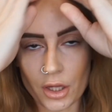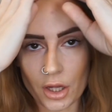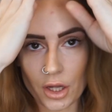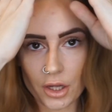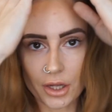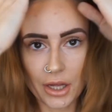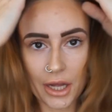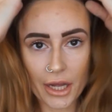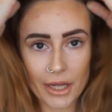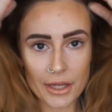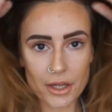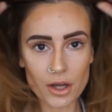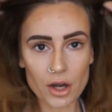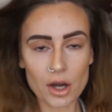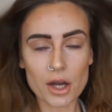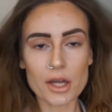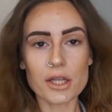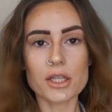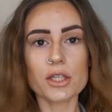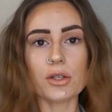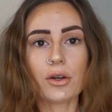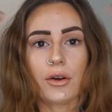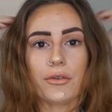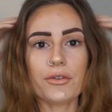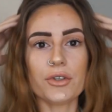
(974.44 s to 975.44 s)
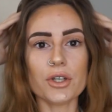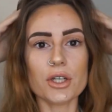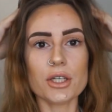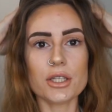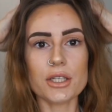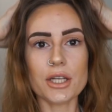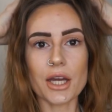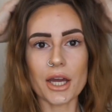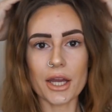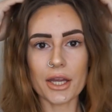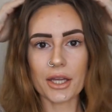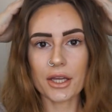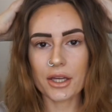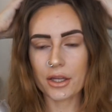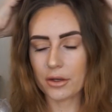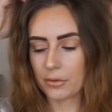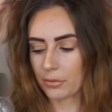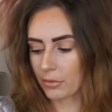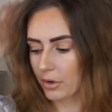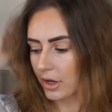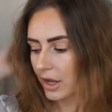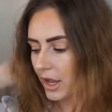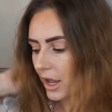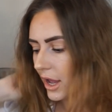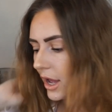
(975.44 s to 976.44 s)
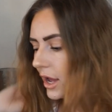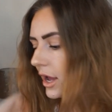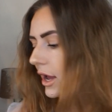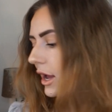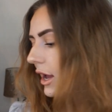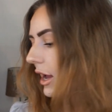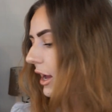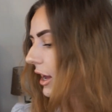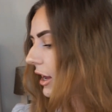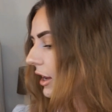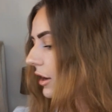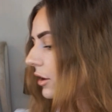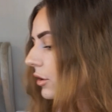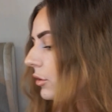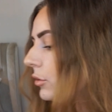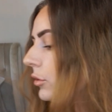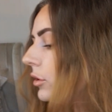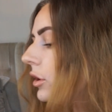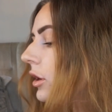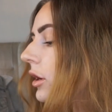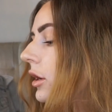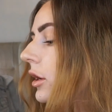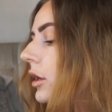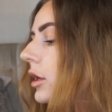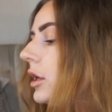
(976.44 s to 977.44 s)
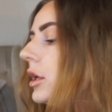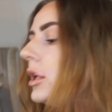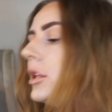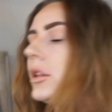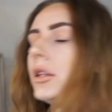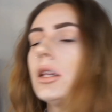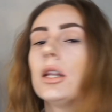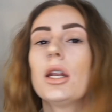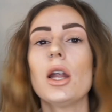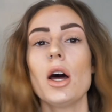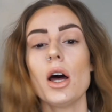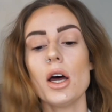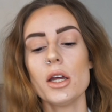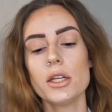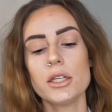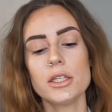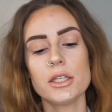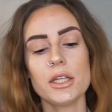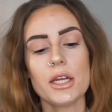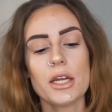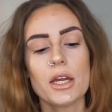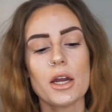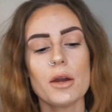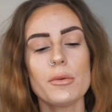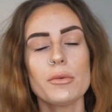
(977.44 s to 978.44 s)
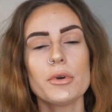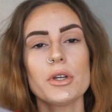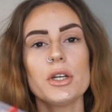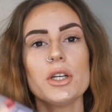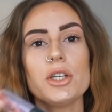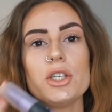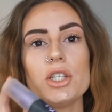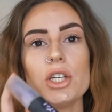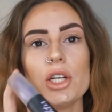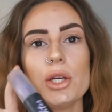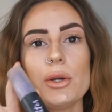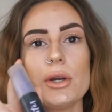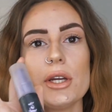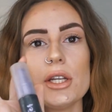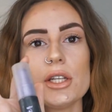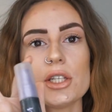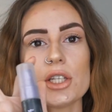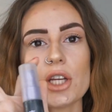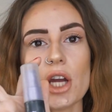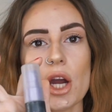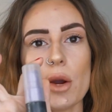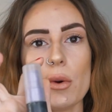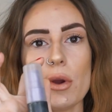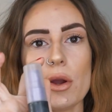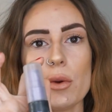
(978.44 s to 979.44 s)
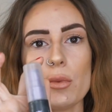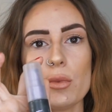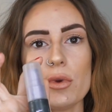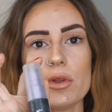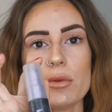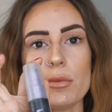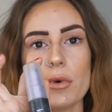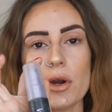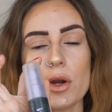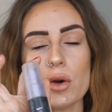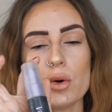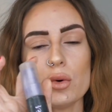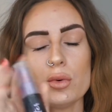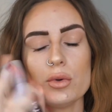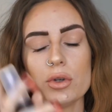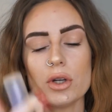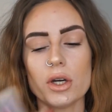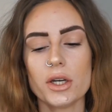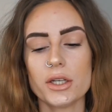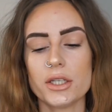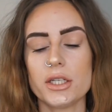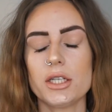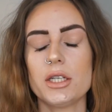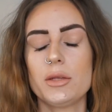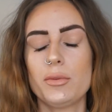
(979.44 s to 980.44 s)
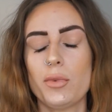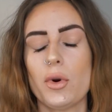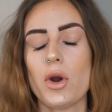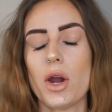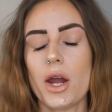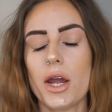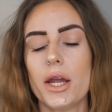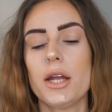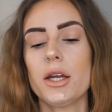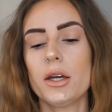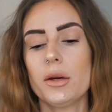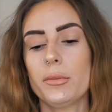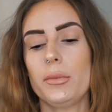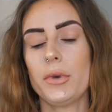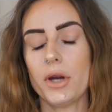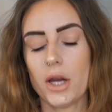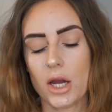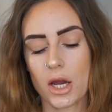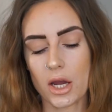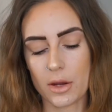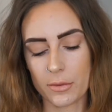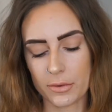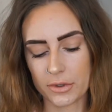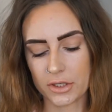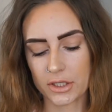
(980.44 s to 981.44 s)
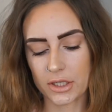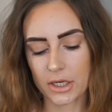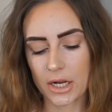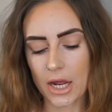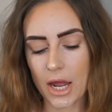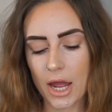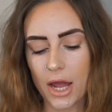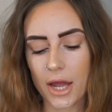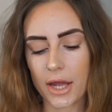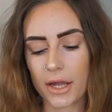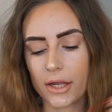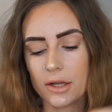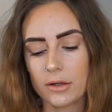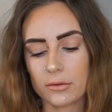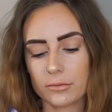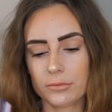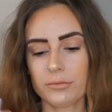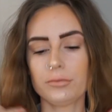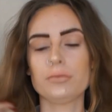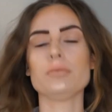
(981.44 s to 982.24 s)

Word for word: Okay guys, so I've just taken my hair out. The last thing I'm going to do is go in with my all-nighter spray by Urban Decay.